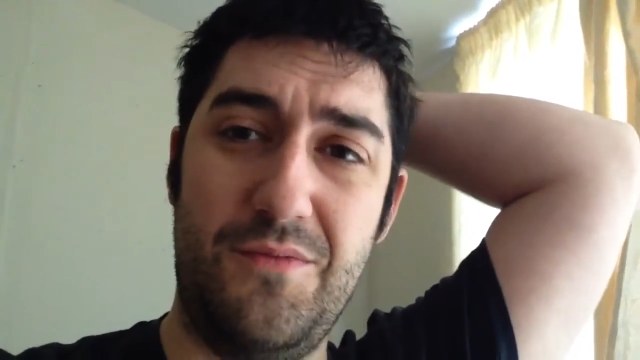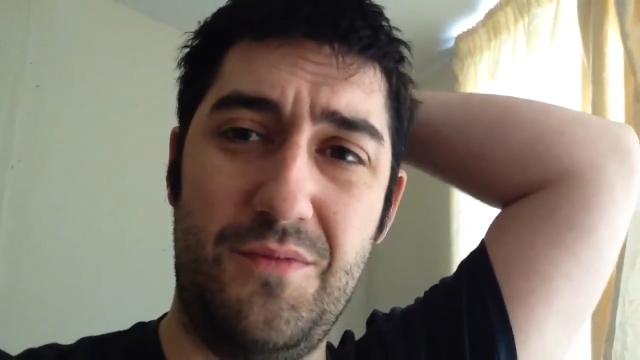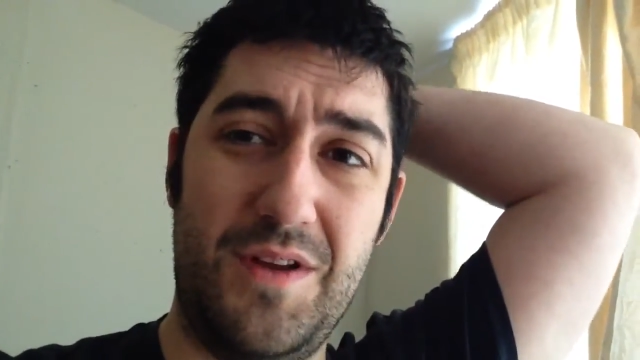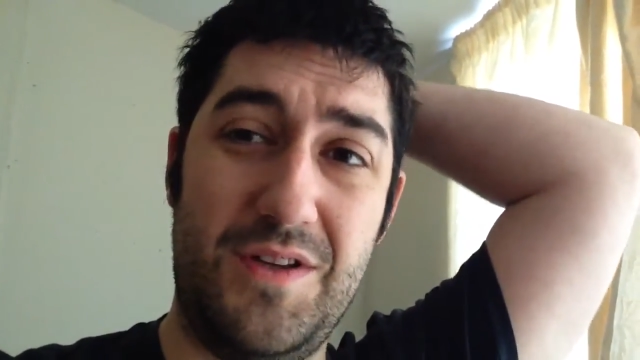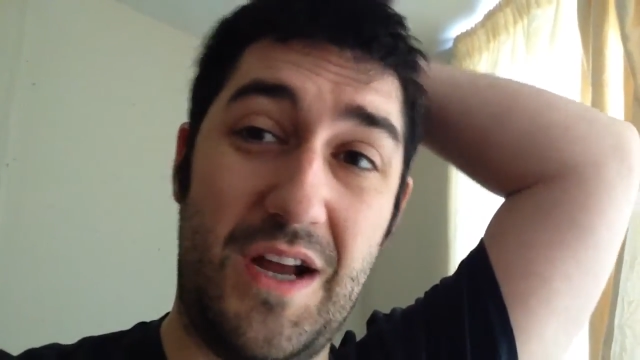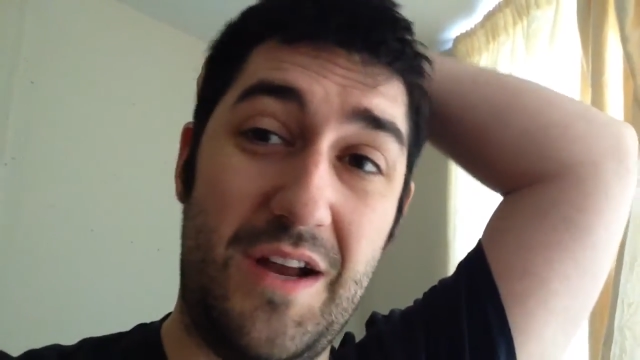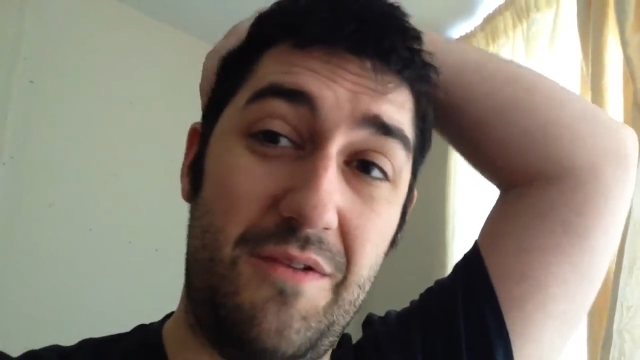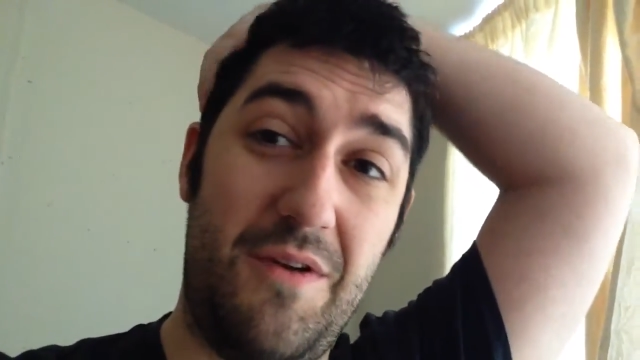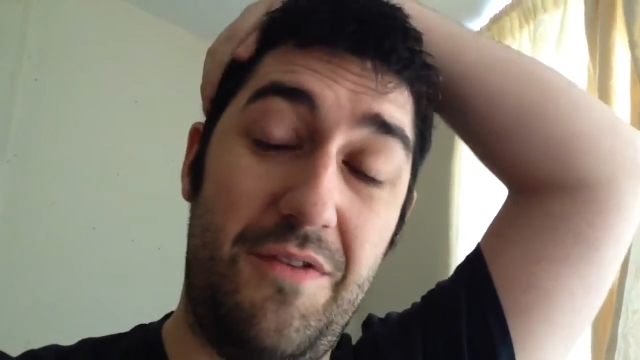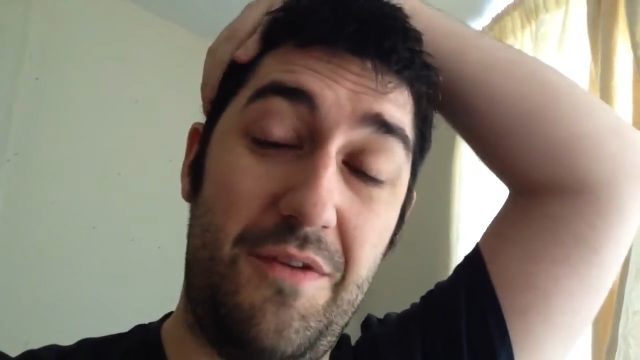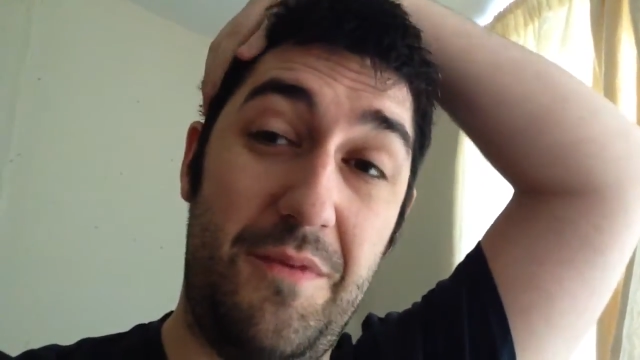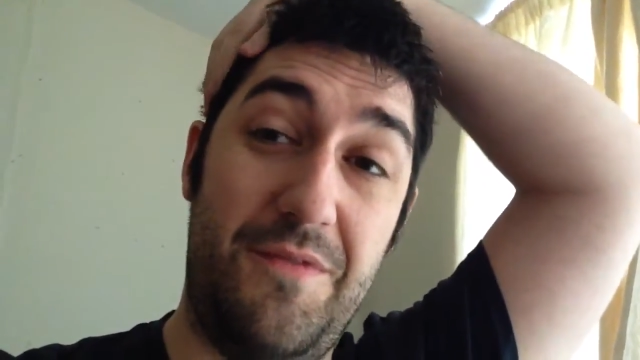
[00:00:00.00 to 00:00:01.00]
which I don't know
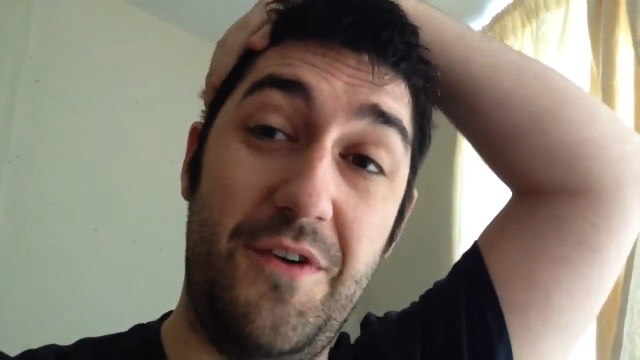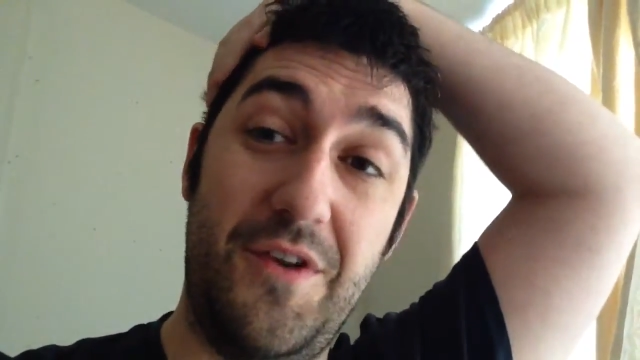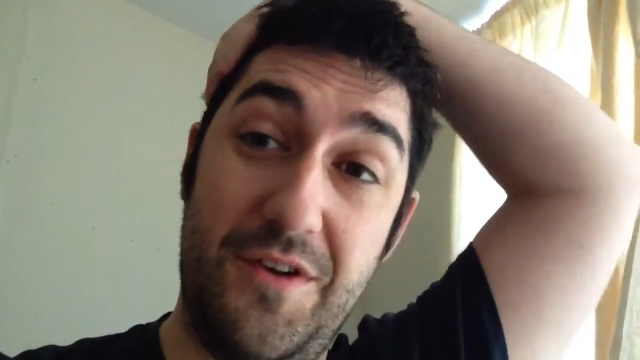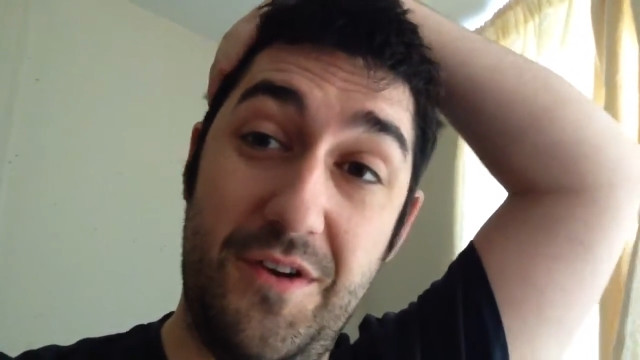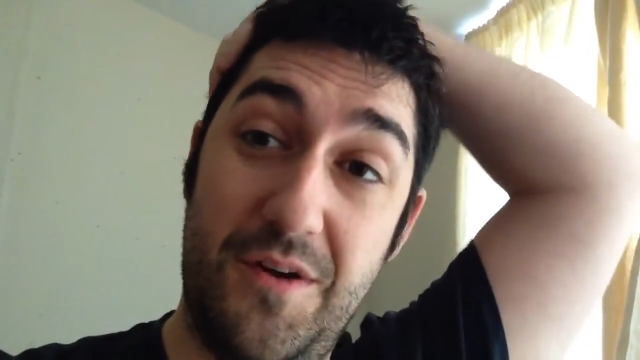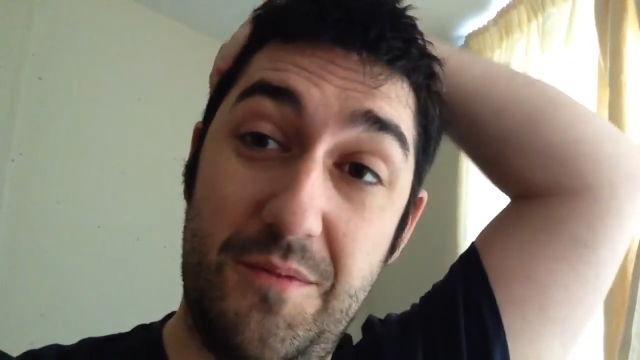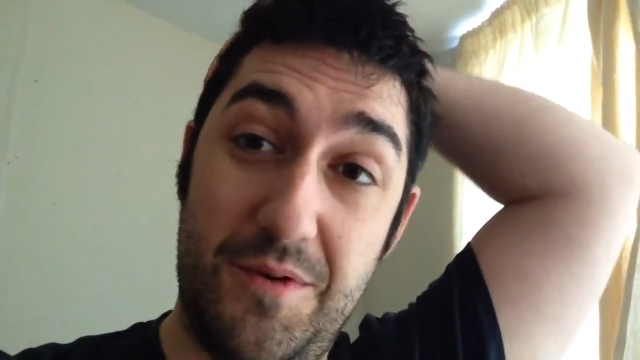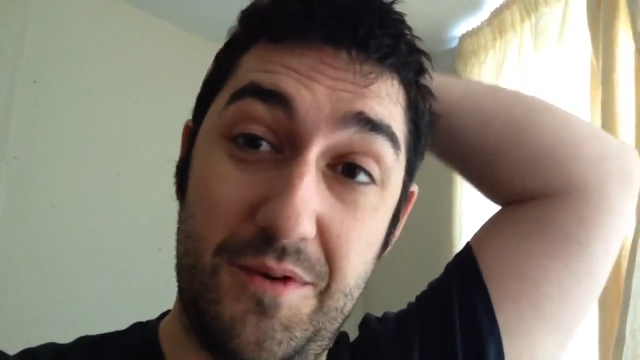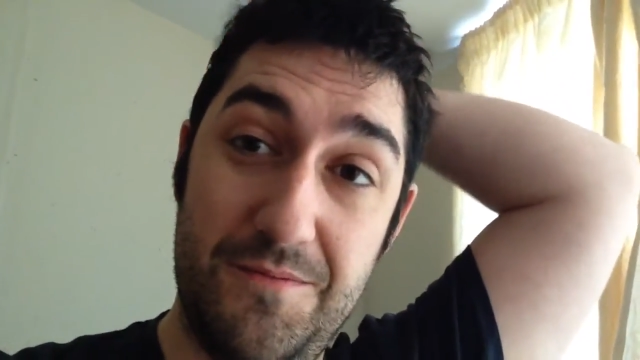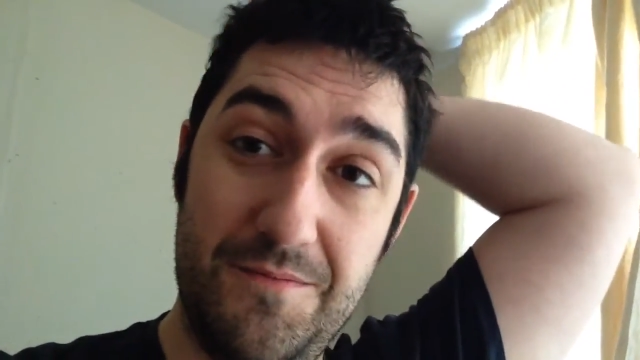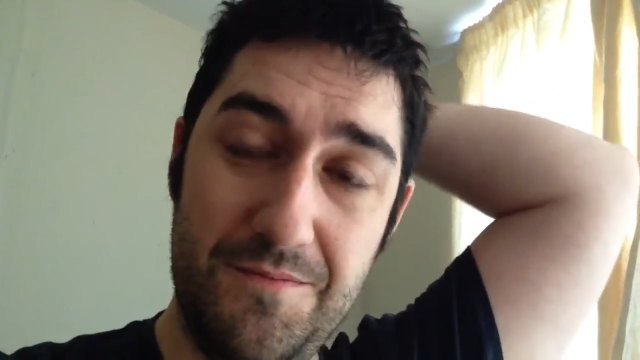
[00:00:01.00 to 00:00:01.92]
if they'll be funny or not, but